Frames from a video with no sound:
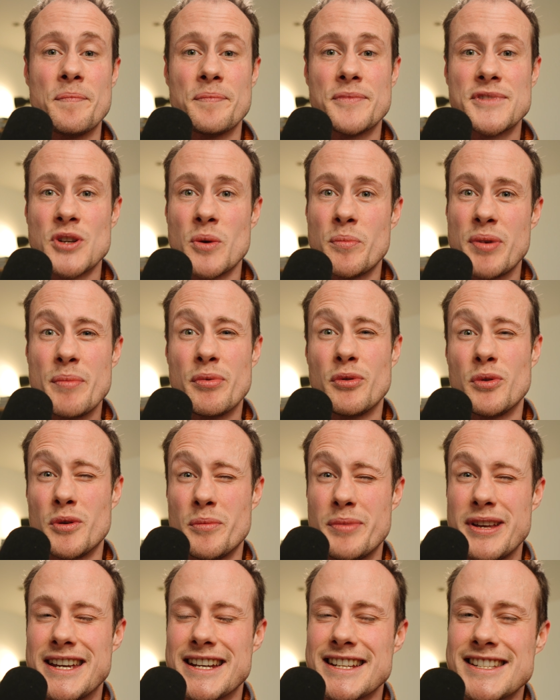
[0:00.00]
So people will
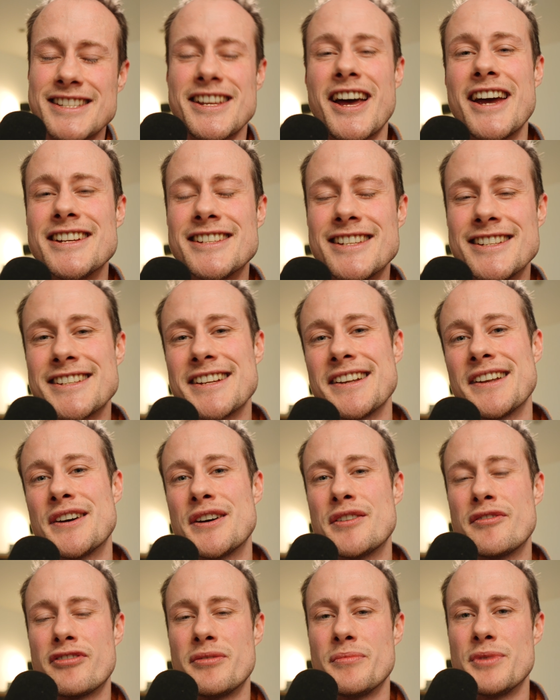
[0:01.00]
be excited to
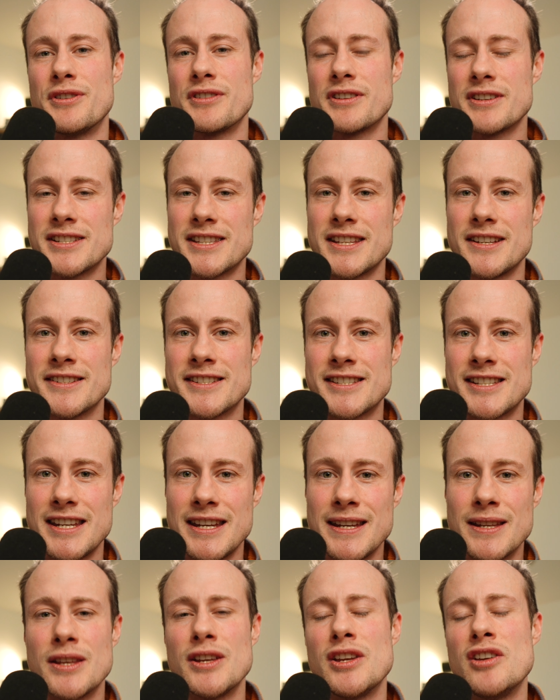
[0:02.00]
learn from you because they'll
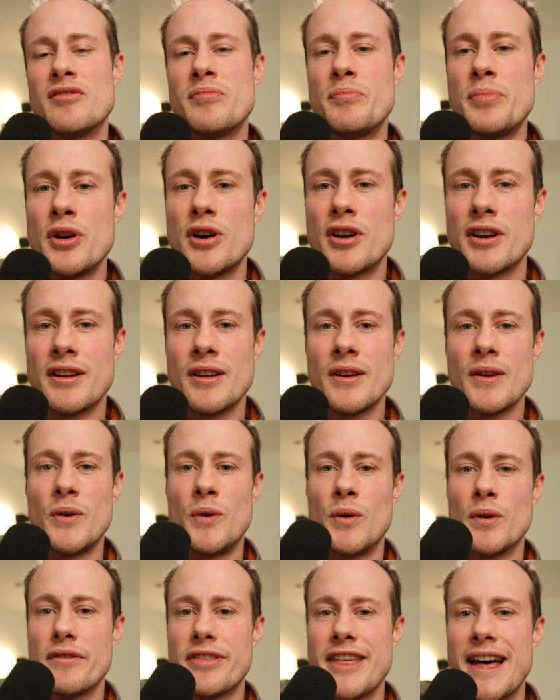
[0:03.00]
see that you've put
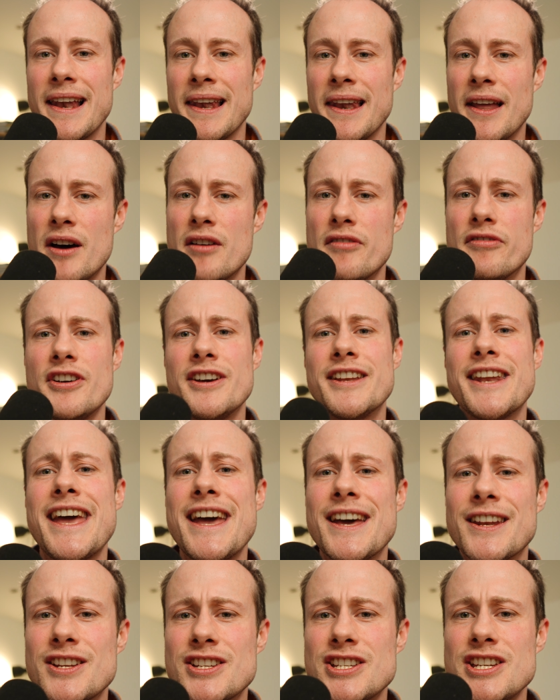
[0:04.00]
all of that love and
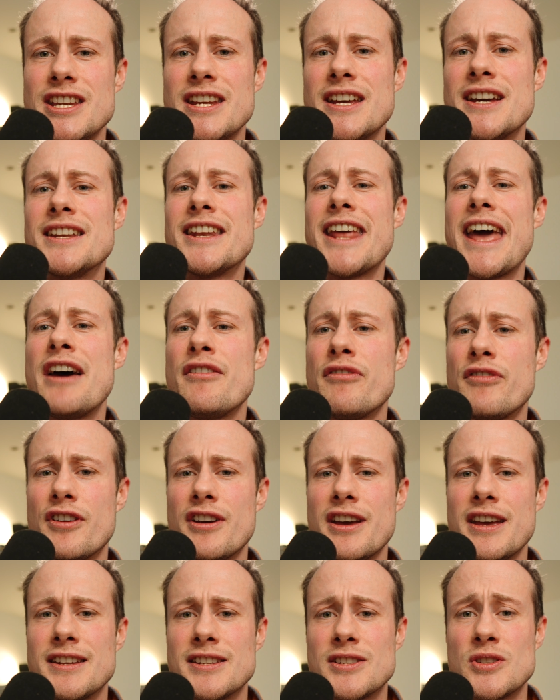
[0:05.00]
energy and effort
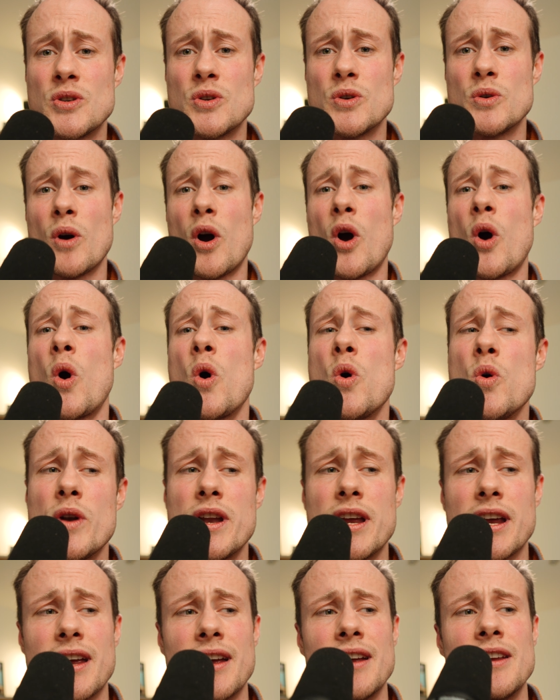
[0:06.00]
into
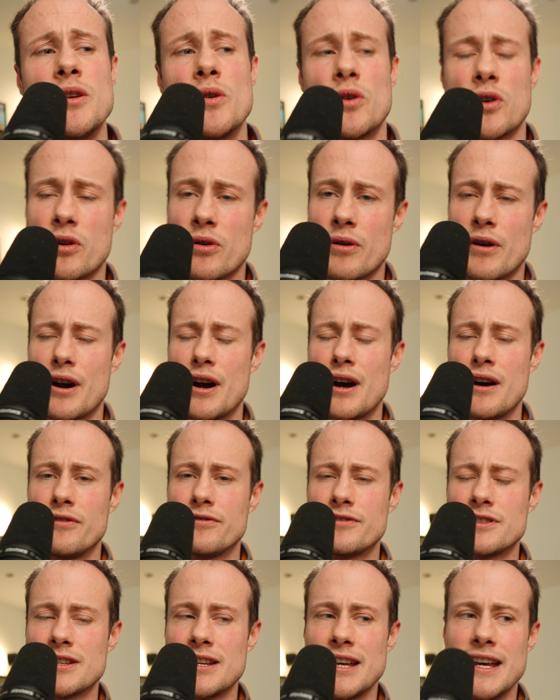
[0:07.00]
honing your
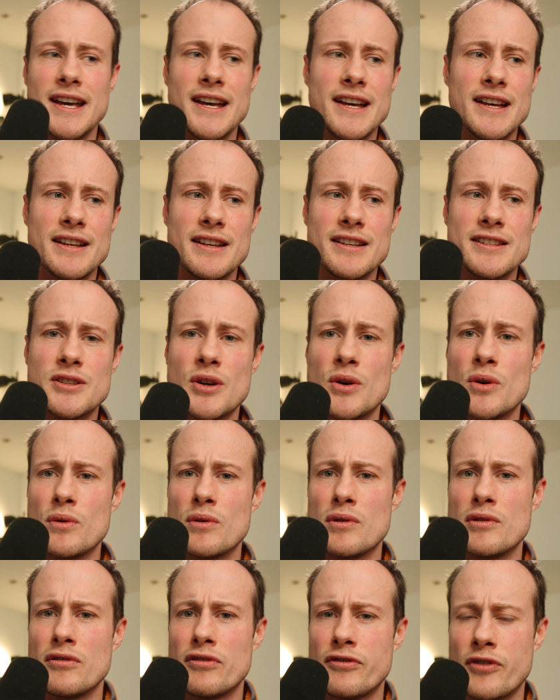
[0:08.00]
craft. So
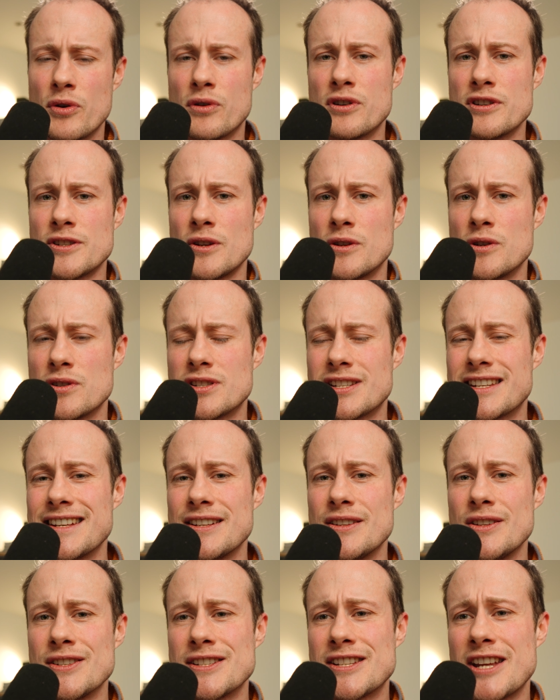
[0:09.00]
focus on your
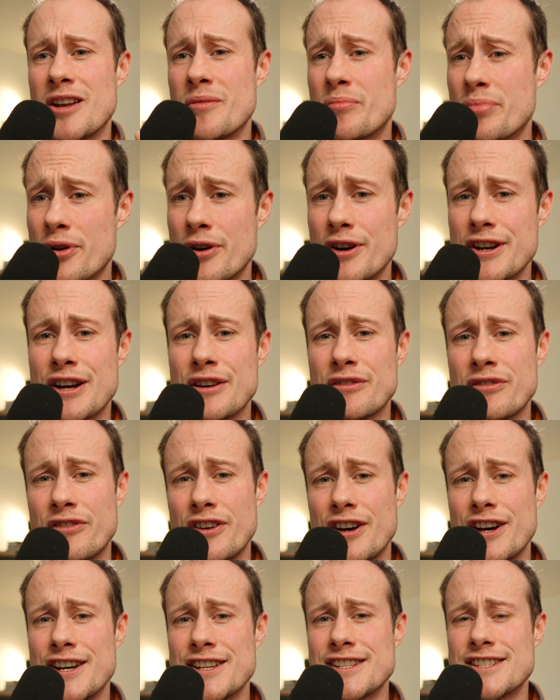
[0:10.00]
skills and product
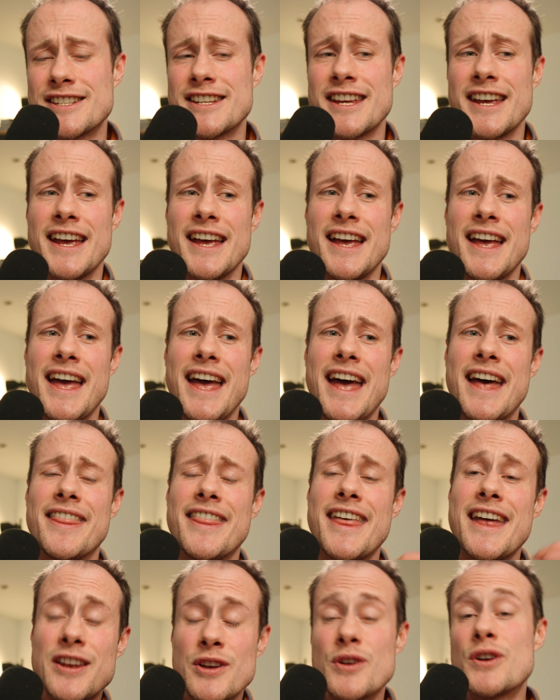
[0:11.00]
first, and
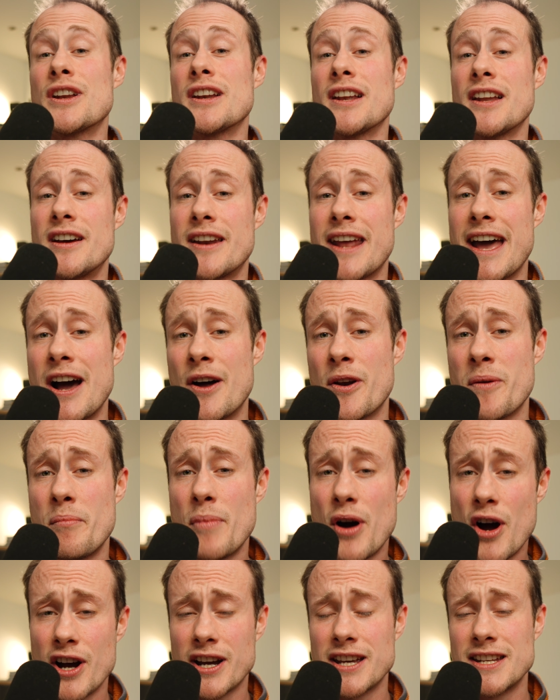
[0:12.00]
then you can learn how to
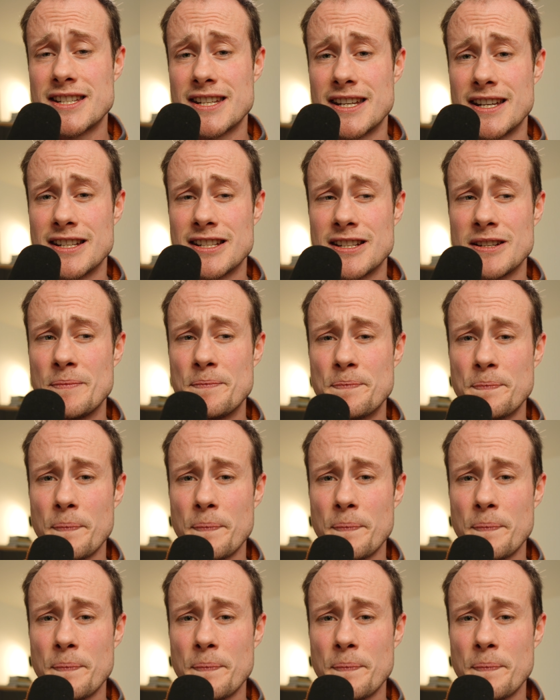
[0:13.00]
market it.